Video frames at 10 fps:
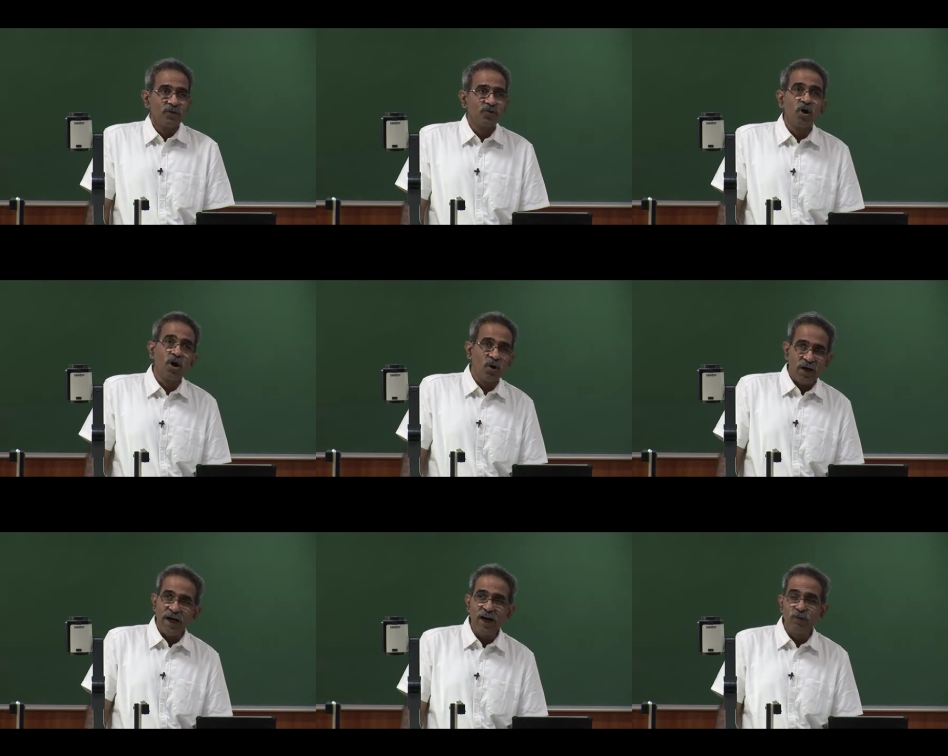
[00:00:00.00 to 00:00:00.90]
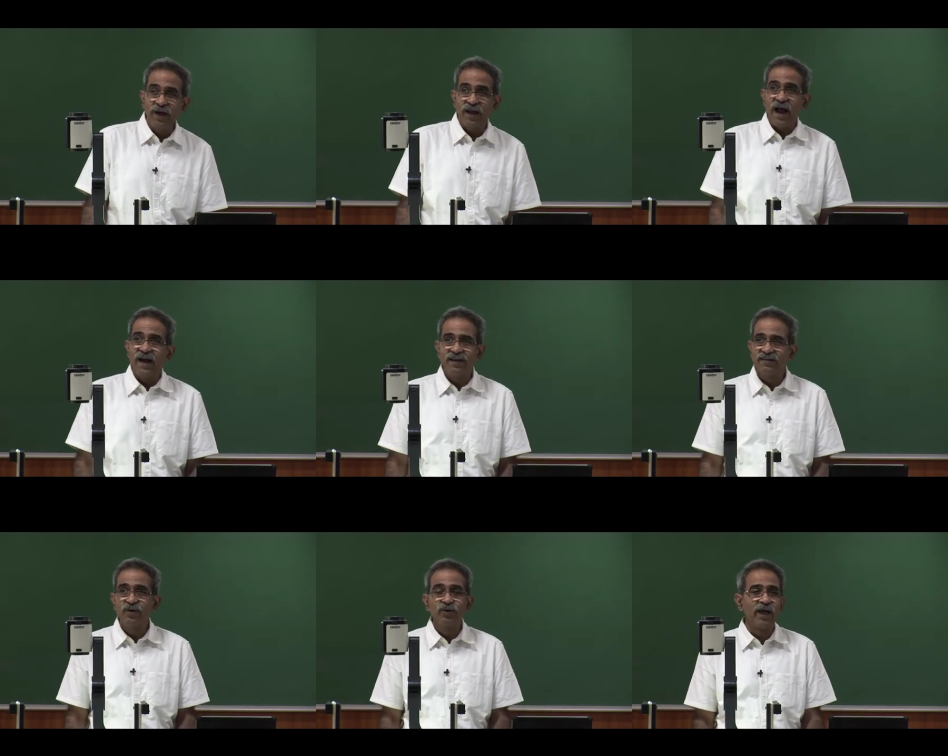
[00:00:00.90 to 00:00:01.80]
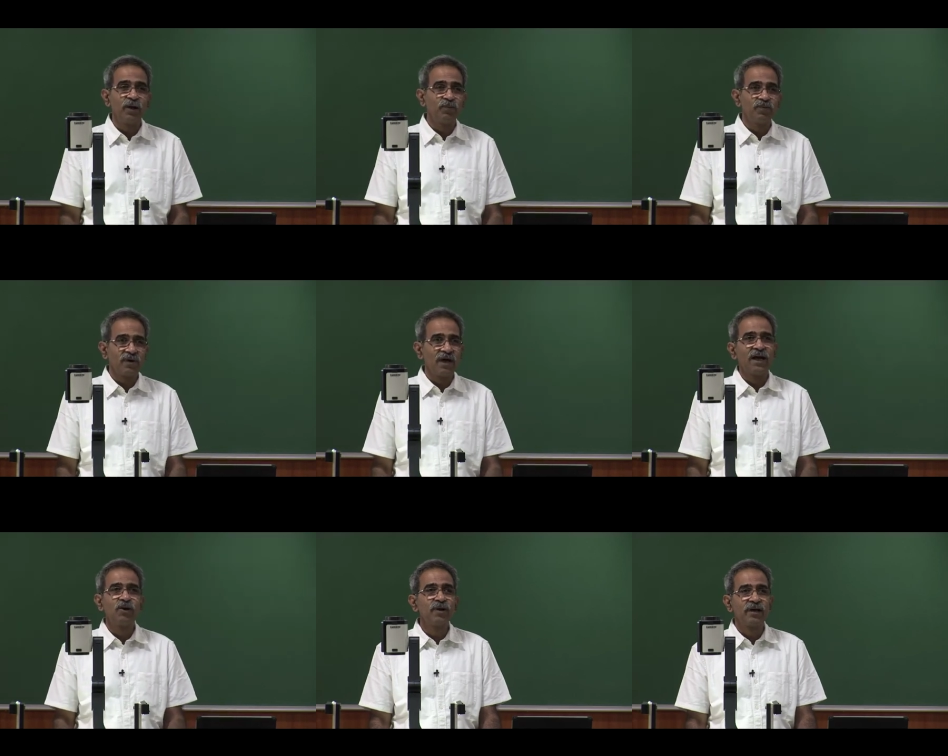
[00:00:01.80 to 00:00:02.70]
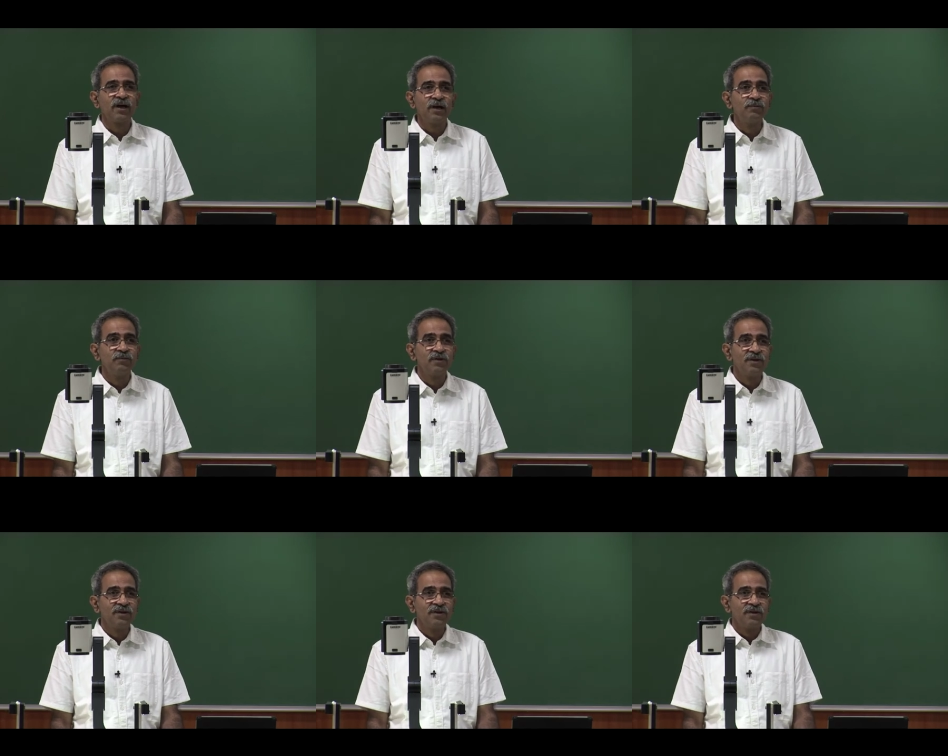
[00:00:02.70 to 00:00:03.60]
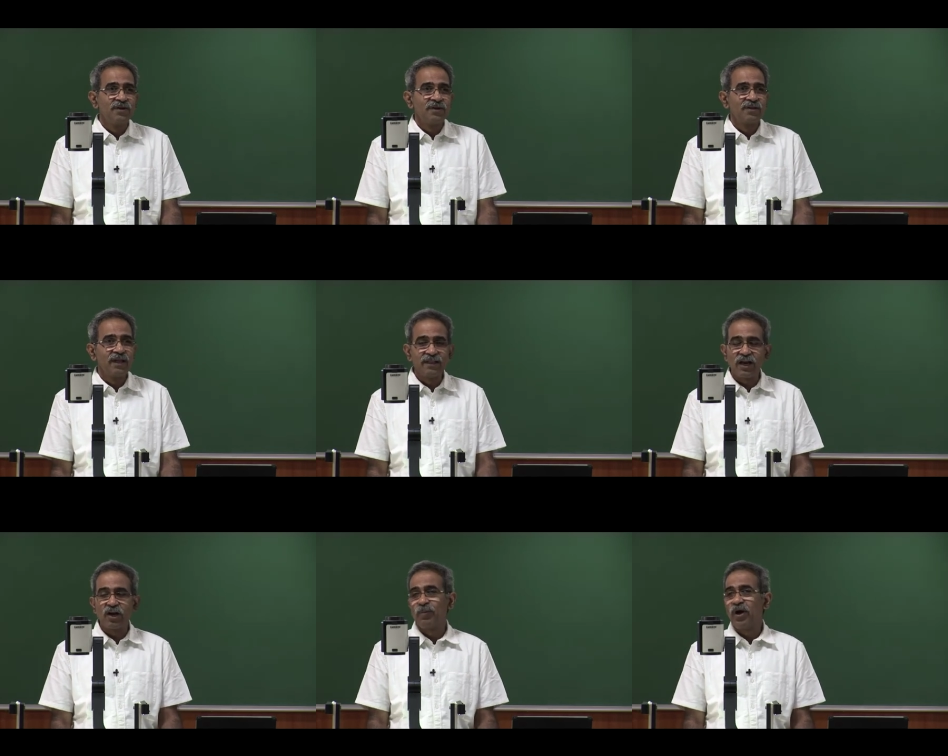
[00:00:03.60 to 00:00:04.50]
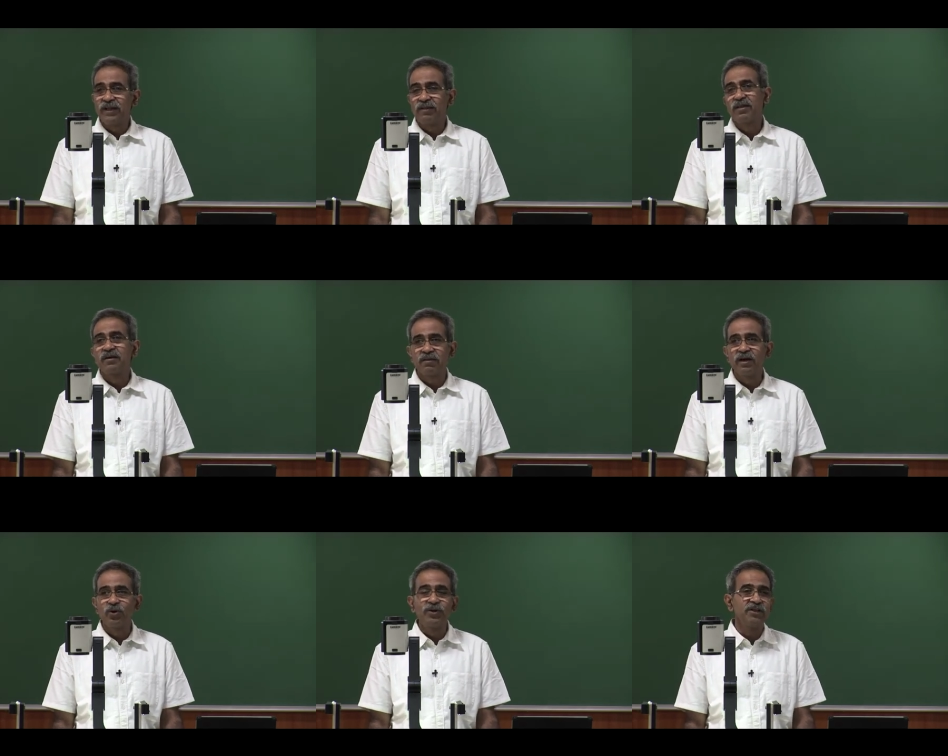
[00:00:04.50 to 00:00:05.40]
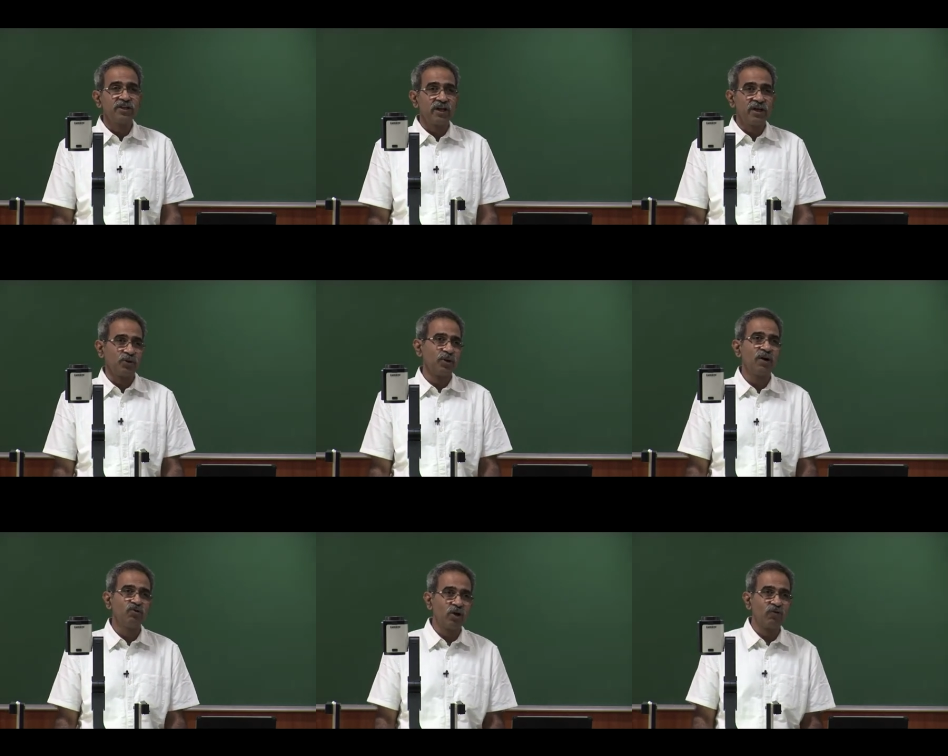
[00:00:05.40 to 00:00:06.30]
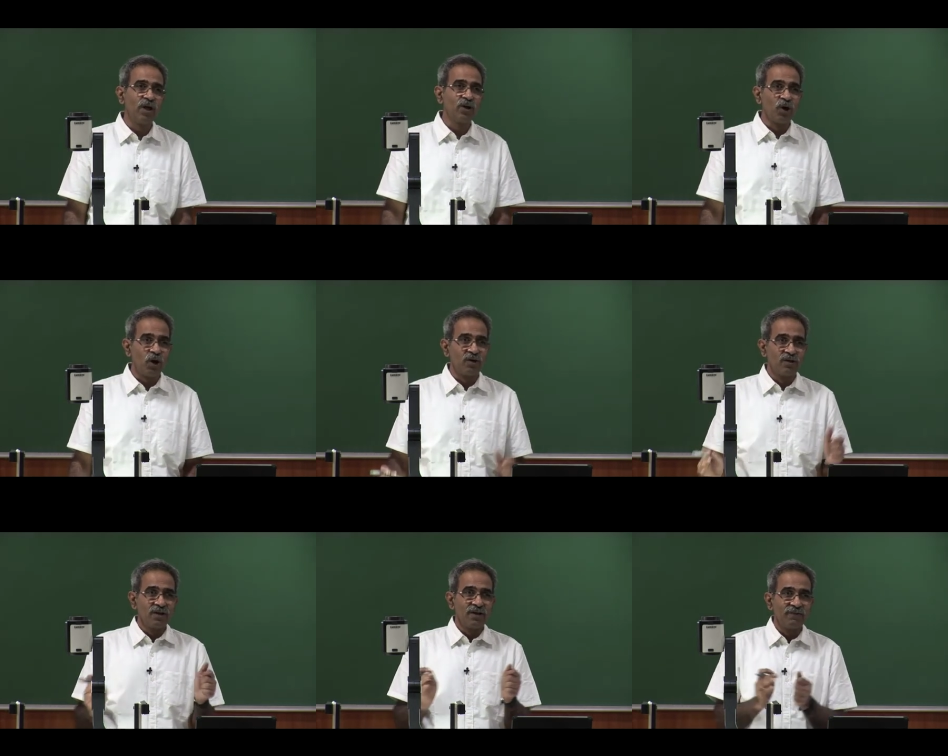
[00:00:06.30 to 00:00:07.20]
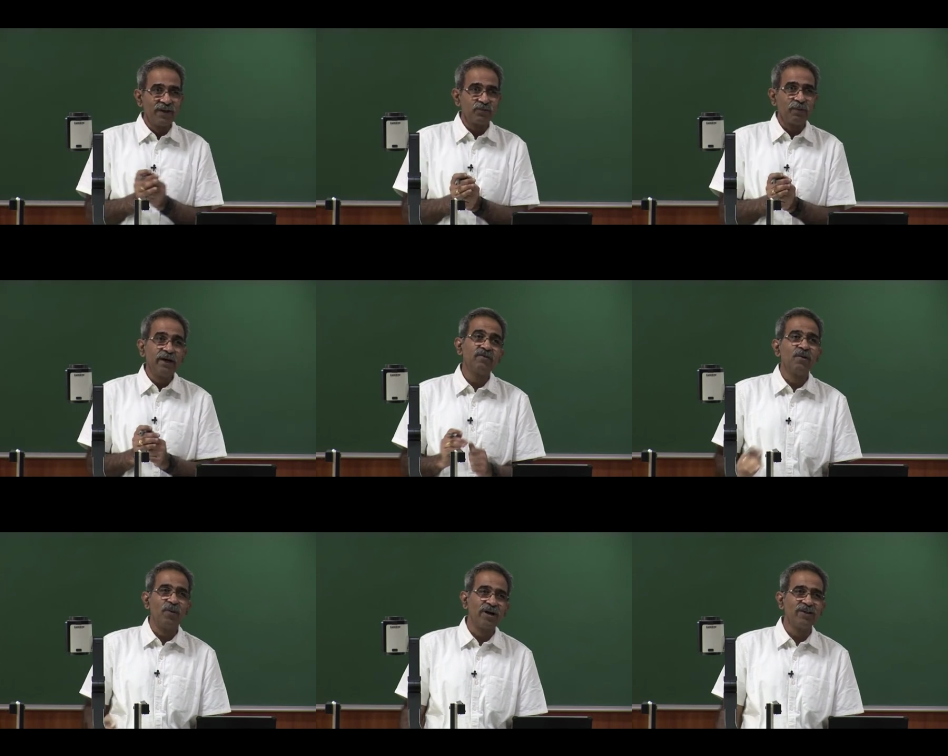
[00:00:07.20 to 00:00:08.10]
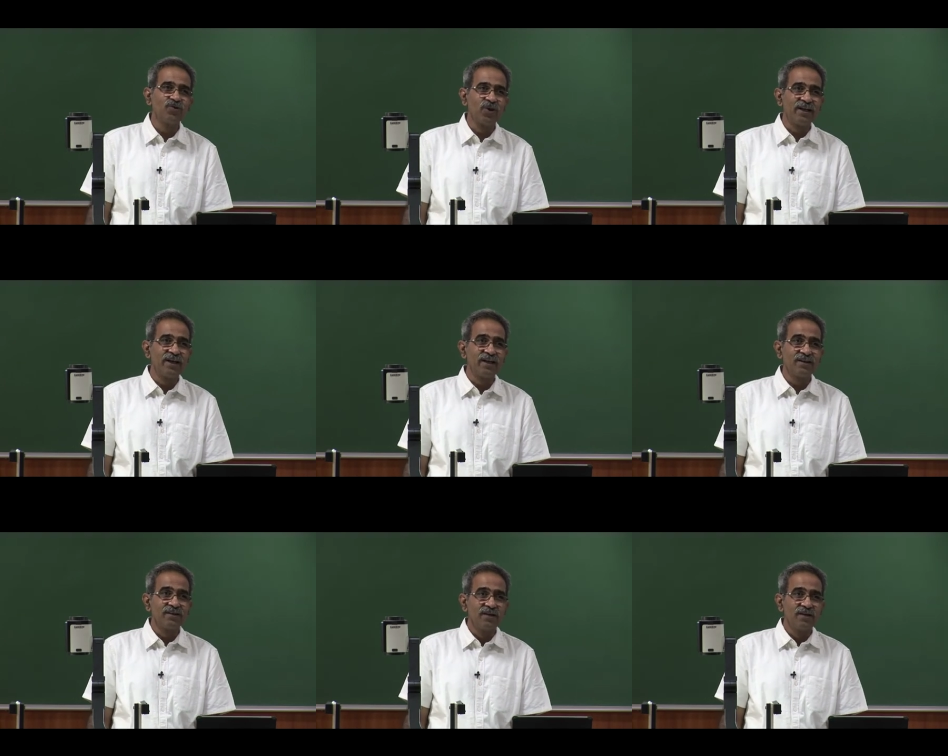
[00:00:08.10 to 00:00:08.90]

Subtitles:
So, I have my adhesive tape, I have my gum, then there are bodies that stick to each other, you have your velcro which binds the bodies together.